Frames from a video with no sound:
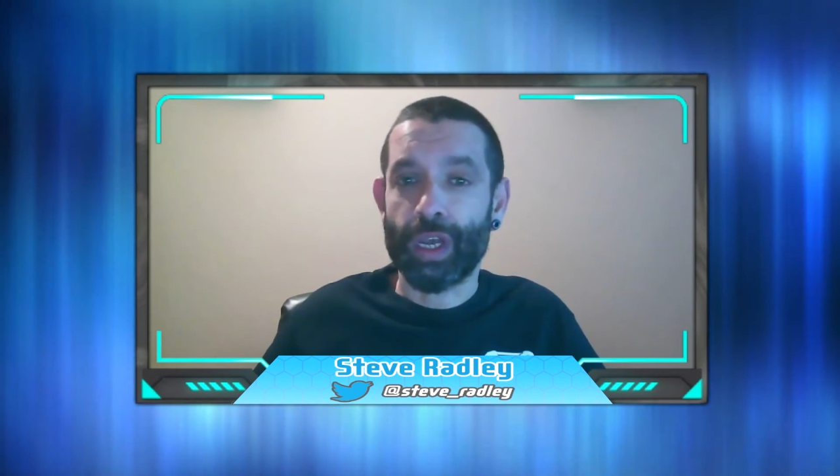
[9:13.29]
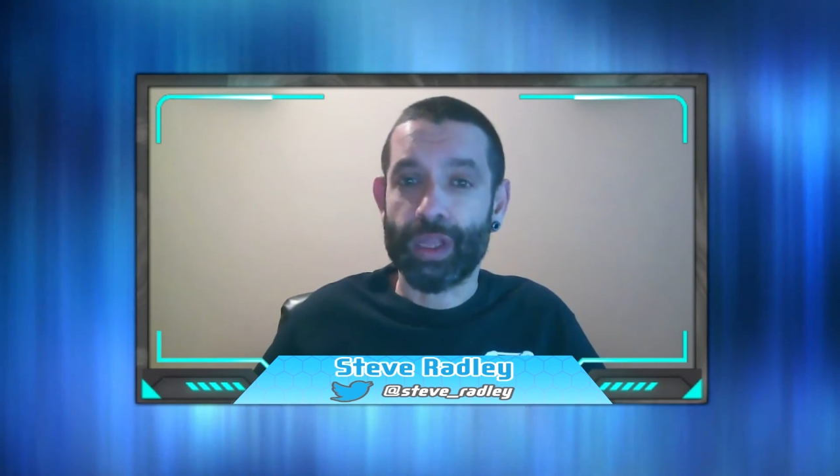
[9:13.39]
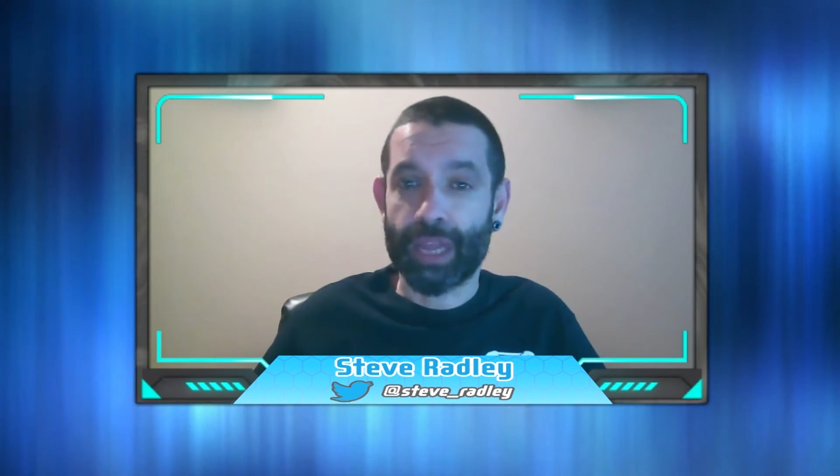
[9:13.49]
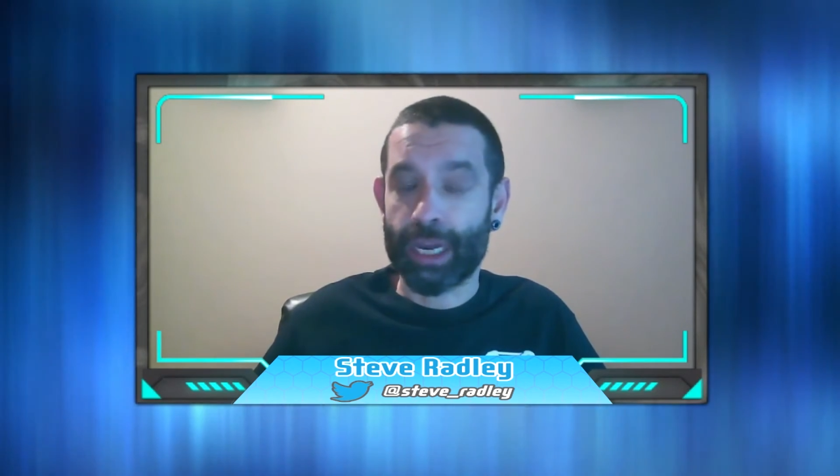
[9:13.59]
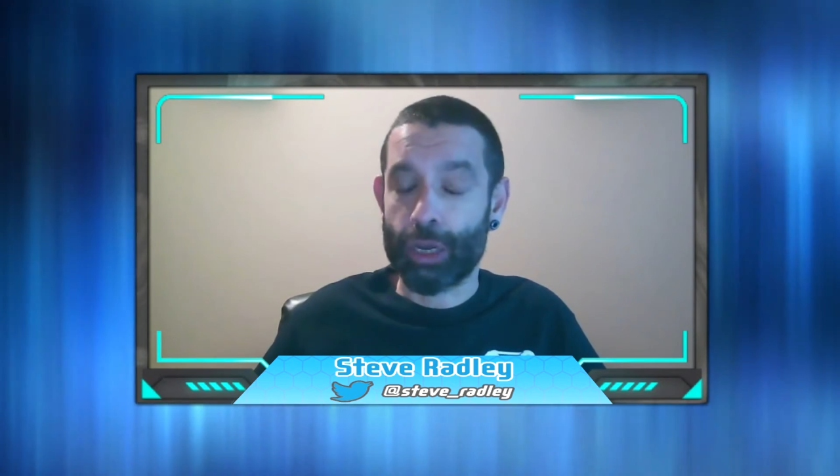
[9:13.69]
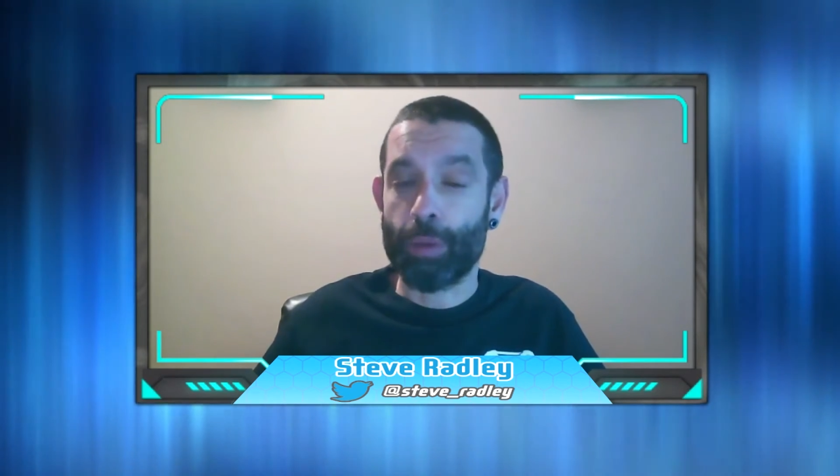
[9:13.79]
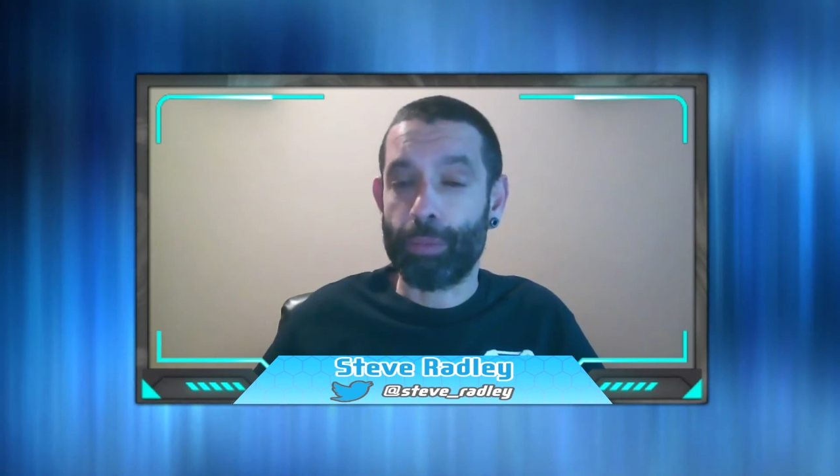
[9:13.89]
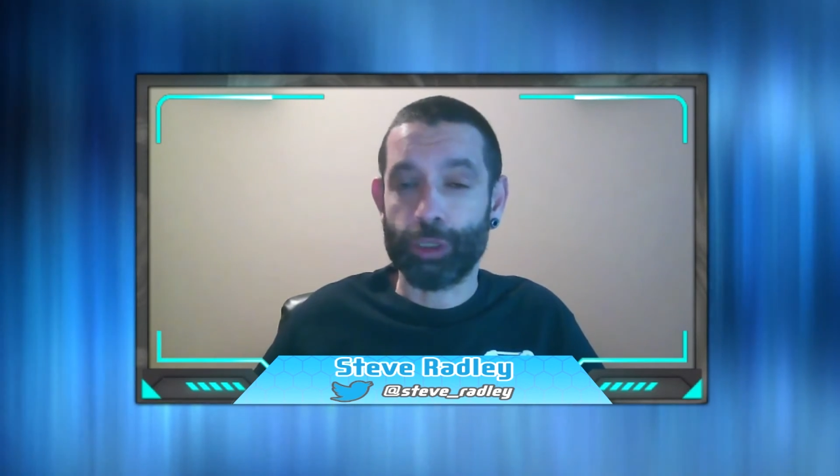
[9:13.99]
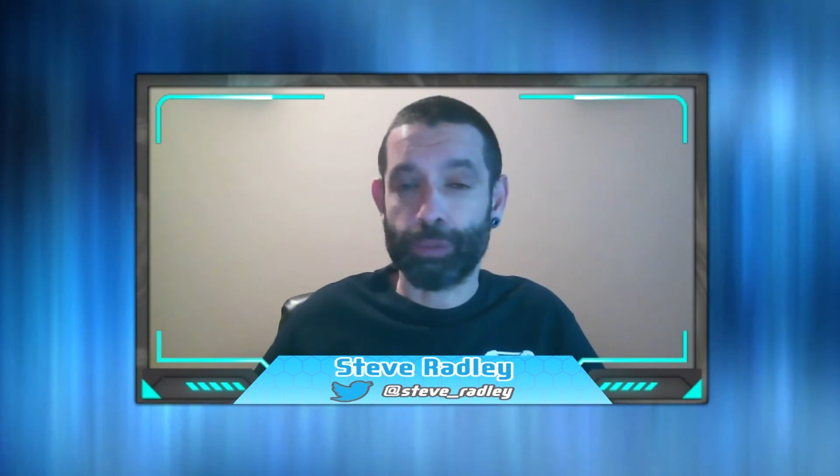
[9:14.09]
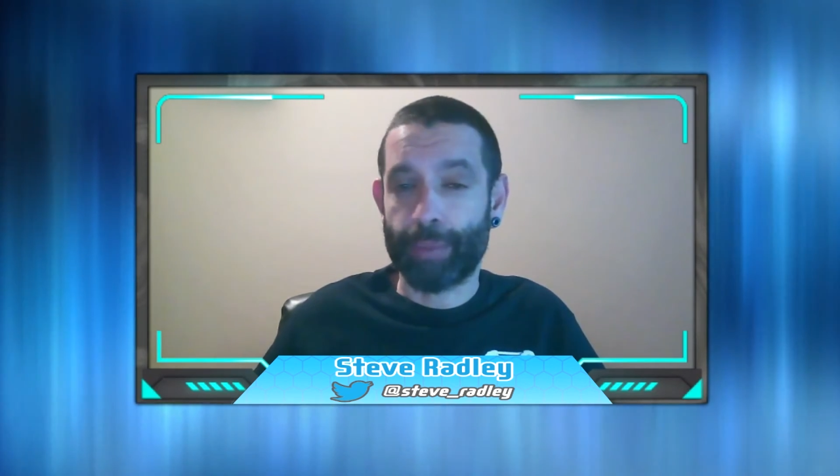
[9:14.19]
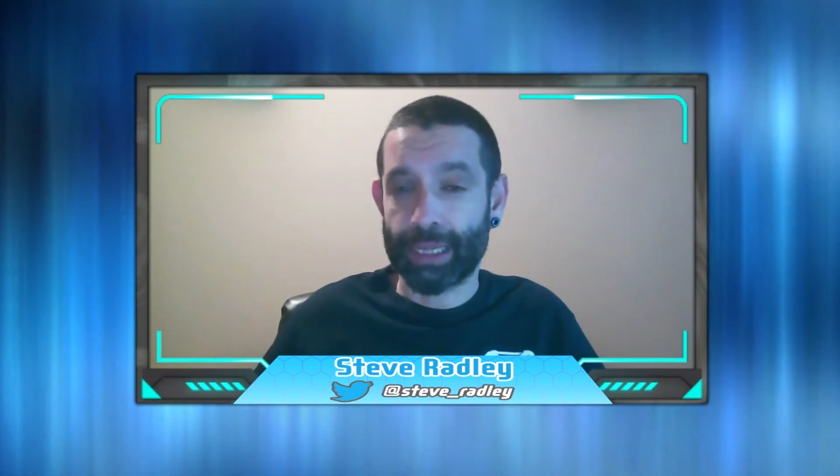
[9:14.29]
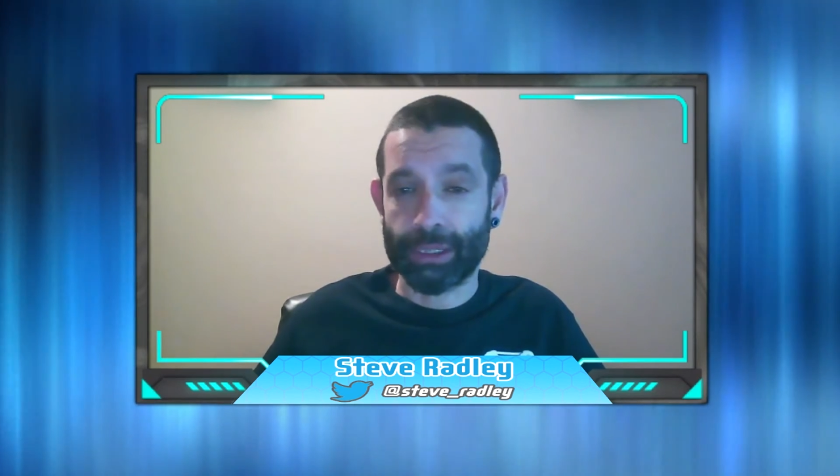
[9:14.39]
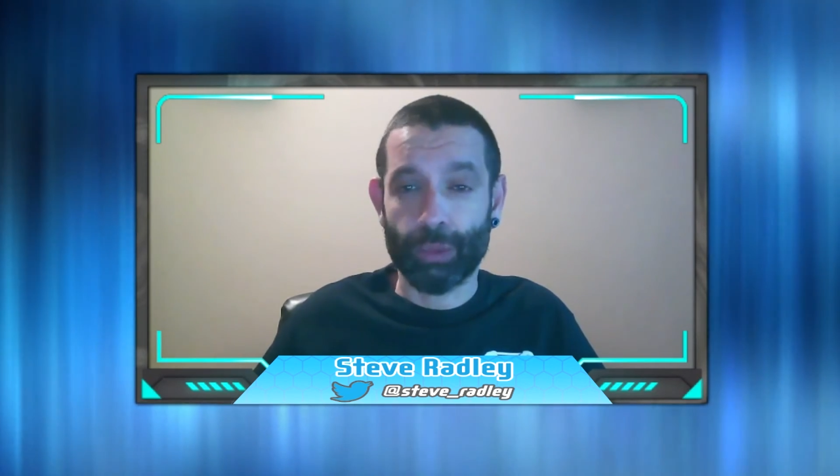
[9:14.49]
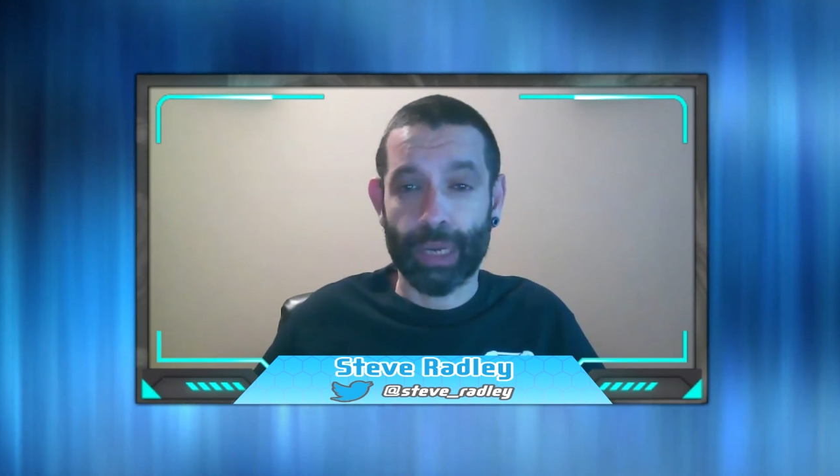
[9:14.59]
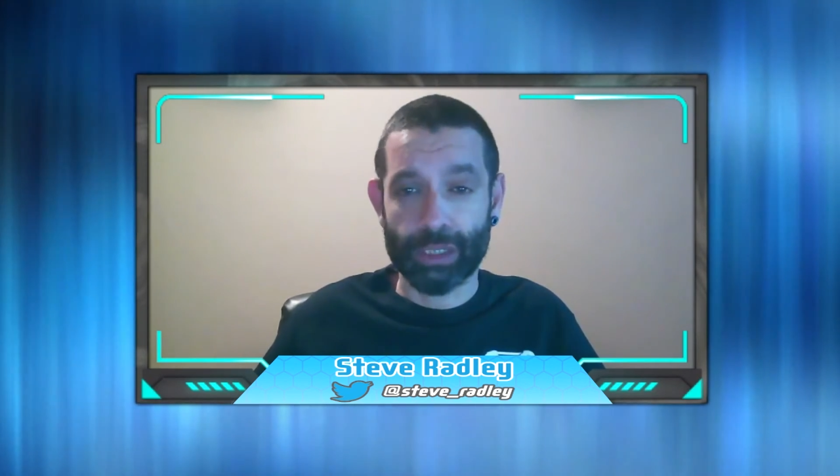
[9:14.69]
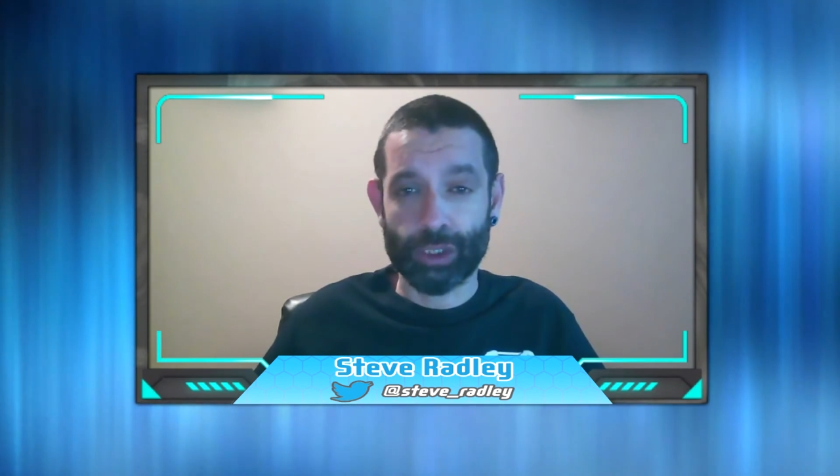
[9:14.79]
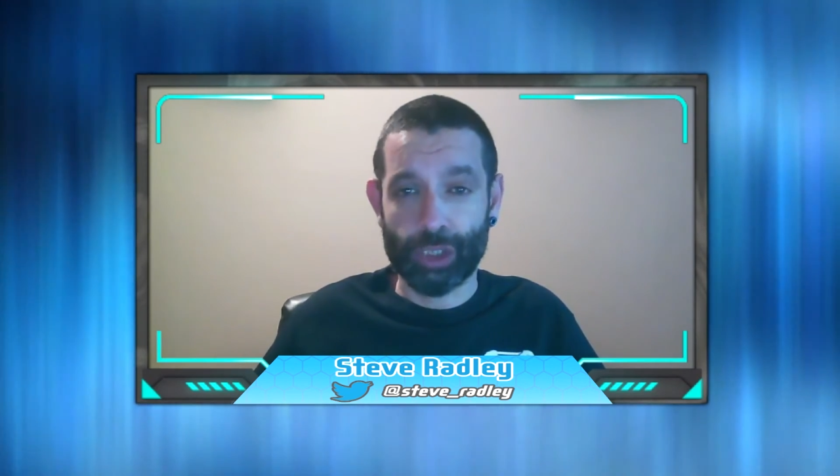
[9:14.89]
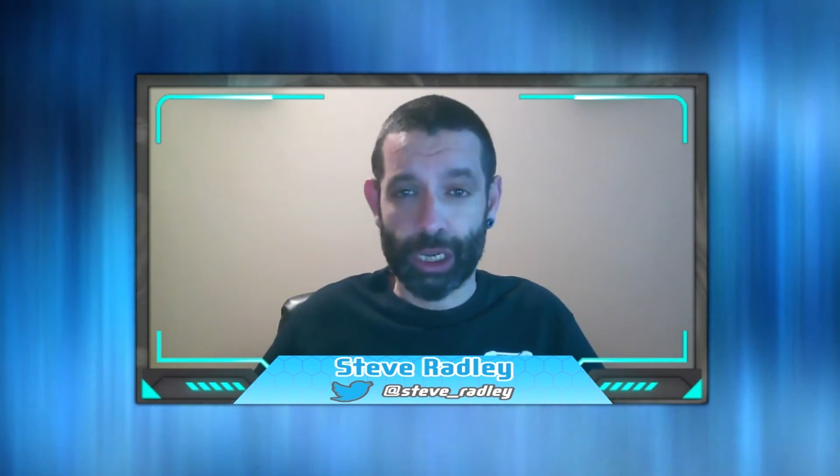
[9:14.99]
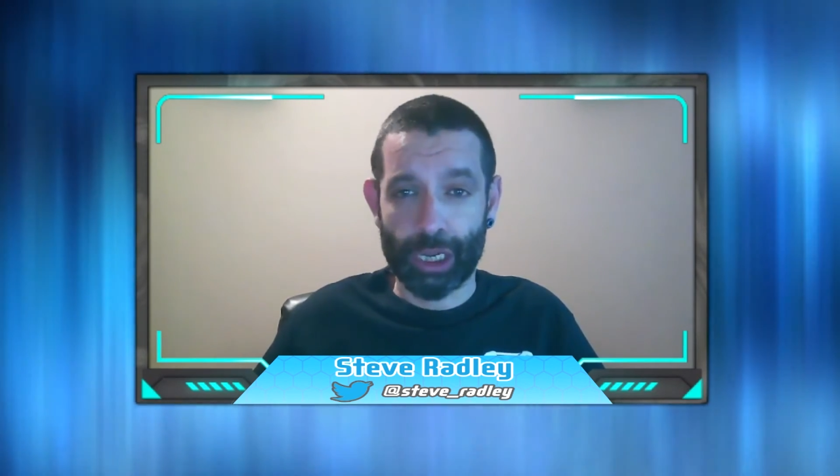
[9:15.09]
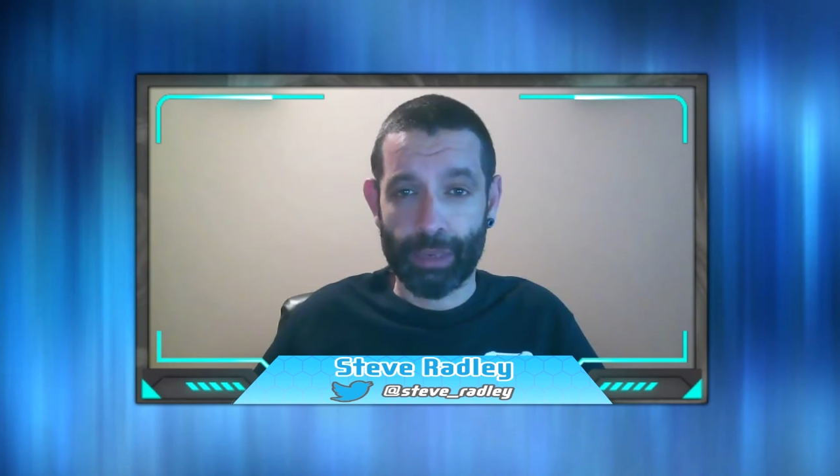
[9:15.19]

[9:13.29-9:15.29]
that it got pushed back till next year.